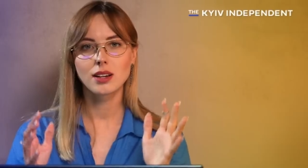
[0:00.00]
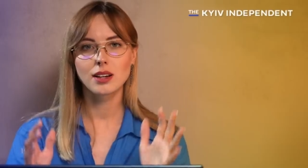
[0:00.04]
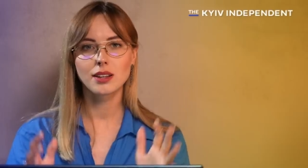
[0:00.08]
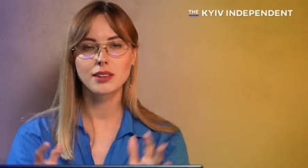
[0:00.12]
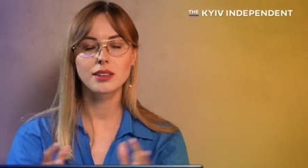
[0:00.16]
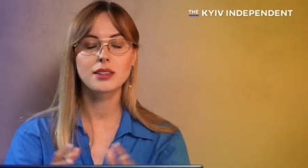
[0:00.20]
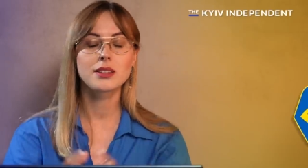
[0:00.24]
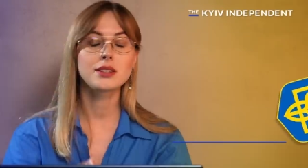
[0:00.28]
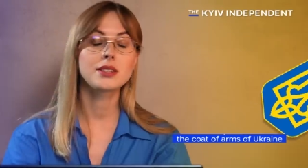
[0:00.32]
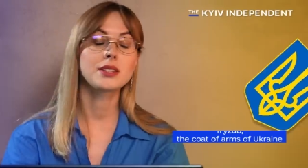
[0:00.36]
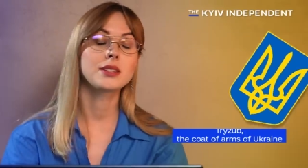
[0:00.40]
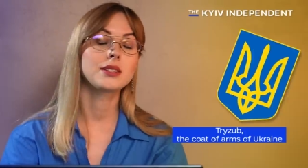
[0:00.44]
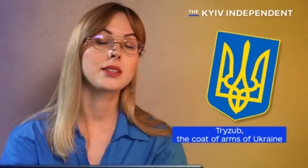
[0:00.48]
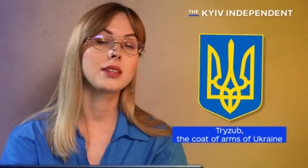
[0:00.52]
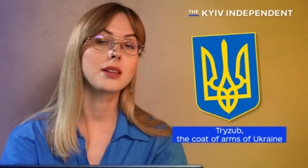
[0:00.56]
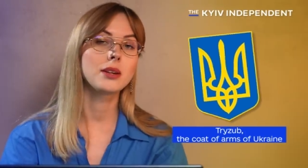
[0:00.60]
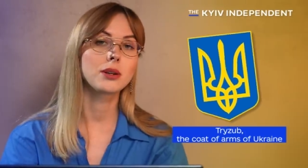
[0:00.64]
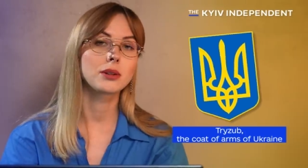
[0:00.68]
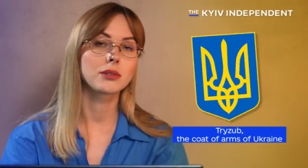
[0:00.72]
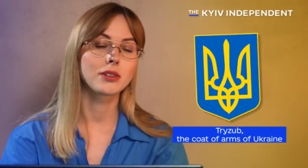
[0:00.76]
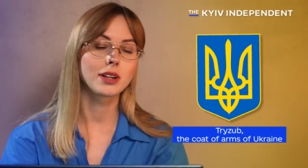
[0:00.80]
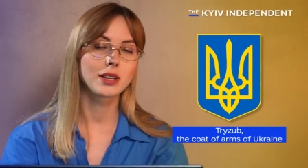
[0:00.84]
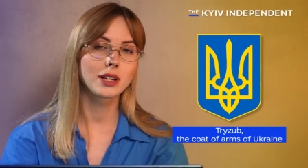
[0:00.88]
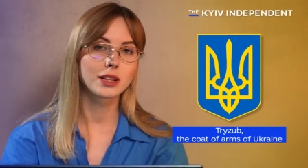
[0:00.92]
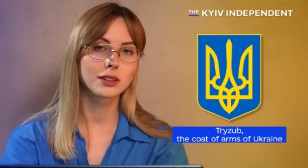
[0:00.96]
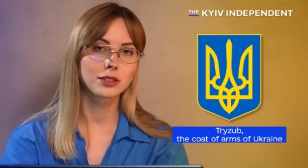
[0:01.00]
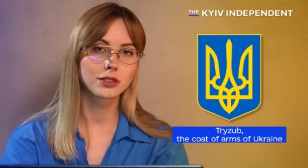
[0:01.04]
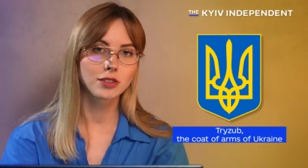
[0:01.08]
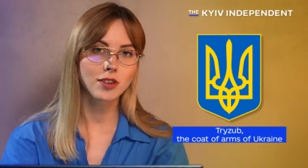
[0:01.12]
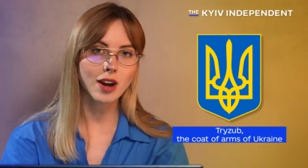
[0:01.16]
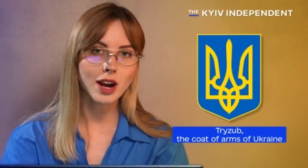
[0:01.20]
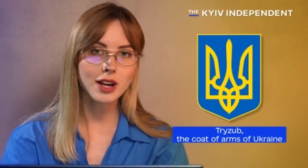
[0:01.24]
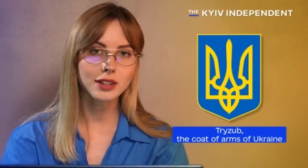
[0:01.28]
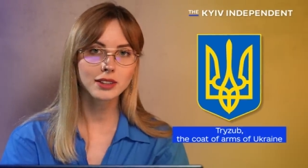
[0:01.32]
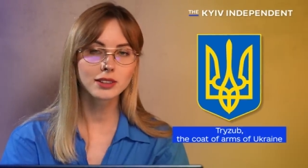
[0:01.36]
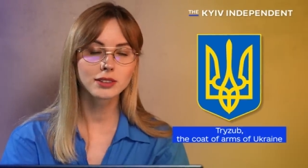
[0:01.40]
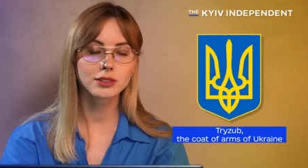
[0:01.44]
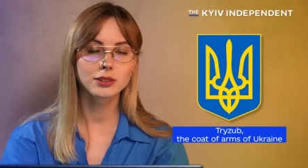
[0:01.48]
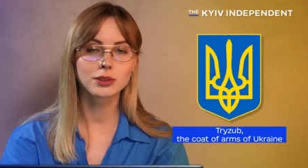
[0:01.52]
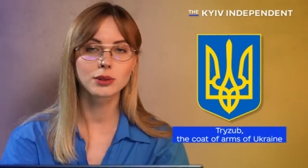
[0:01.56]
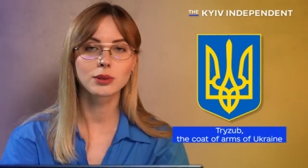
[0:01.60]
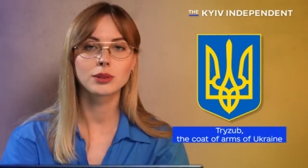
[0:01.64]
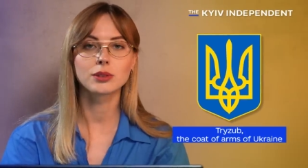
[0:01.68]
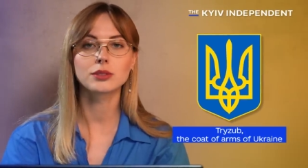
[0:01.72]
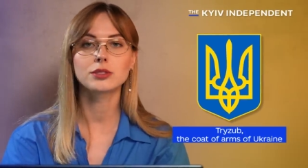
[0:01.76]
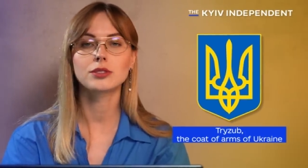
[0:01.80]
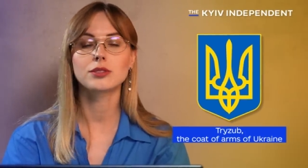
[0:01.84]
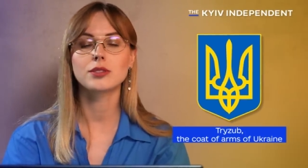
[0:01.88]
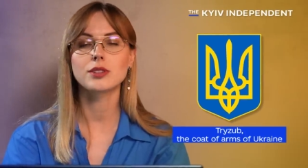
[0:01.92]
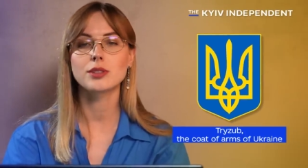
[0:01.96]
And this is the Ukrainian trident
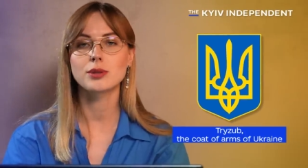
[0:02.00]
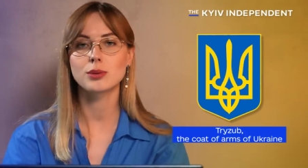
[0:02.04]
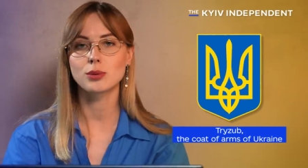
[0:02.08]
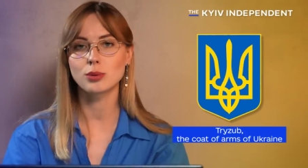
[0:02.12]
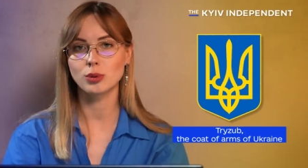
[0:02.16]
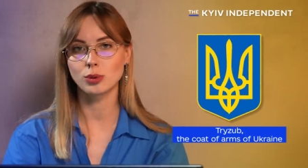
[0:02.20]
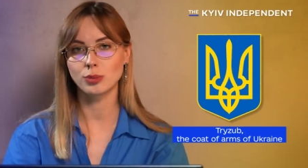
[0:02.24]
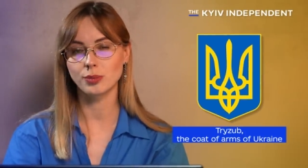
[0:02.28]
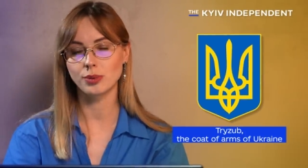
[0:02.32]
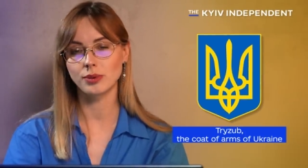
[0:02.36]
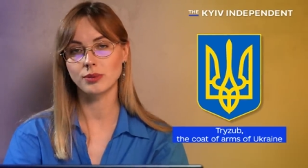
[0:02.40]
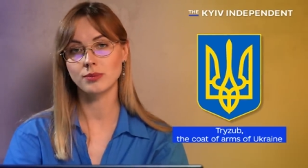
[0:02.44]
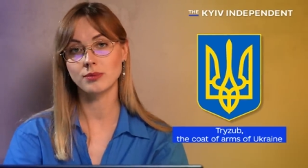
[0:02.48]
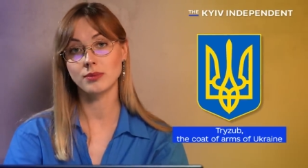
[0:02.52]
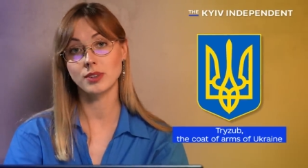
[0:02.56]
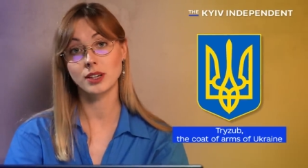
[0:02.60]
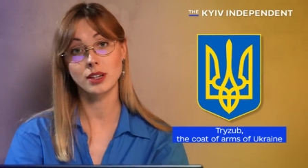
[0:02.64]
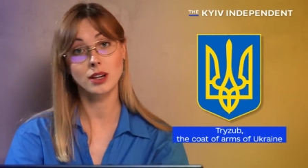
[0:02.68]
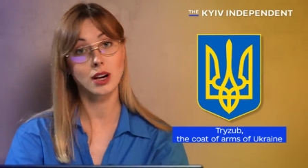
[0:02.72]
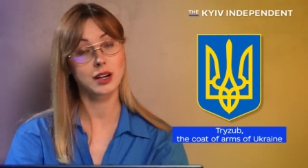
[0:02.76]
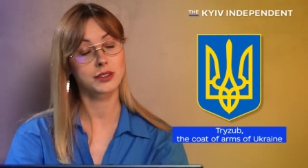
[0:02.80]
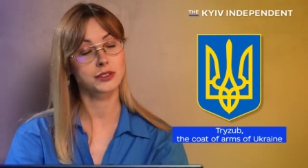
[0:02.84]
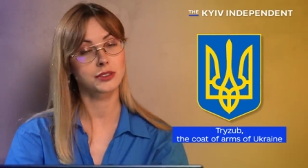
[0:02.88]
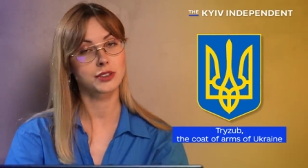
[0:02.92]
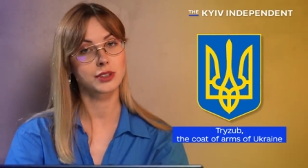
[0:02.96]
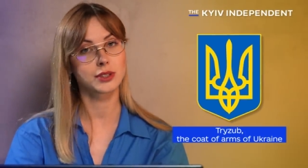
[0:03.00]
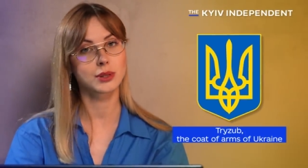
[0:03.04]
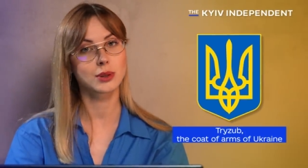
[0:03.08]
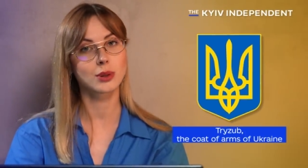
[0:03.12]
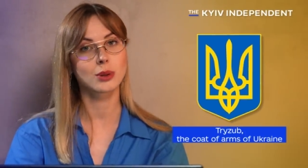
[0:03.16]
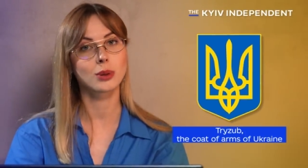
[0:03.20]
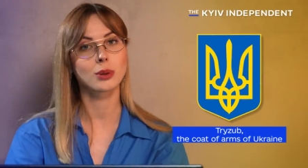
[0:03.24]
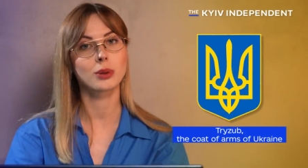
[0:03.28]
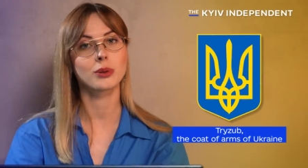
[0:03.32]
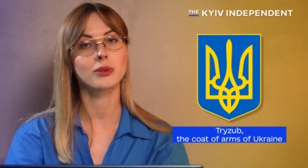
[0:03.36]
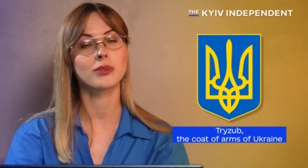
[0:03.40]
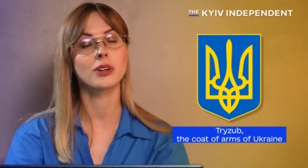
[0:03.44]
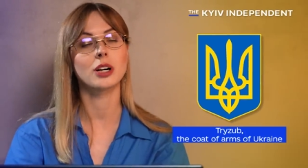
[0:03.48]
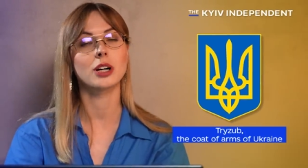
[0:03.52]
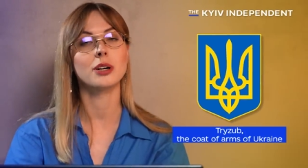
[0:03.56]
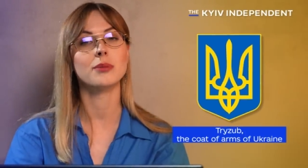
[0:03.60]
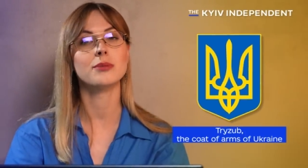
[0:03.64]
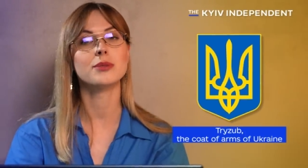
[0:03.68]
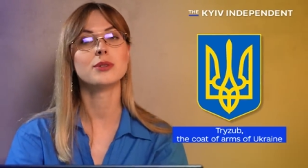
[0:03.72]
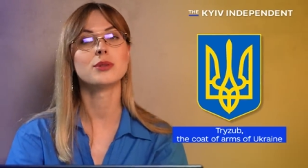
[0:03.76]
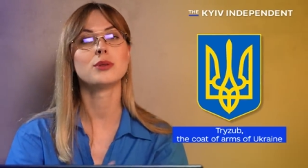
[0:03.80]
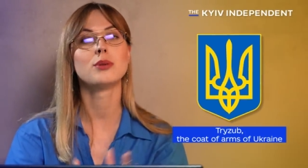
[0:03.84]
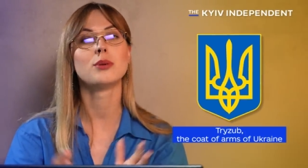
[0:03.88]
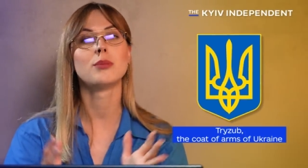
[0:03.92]
or tryzub, the country's coat of arms.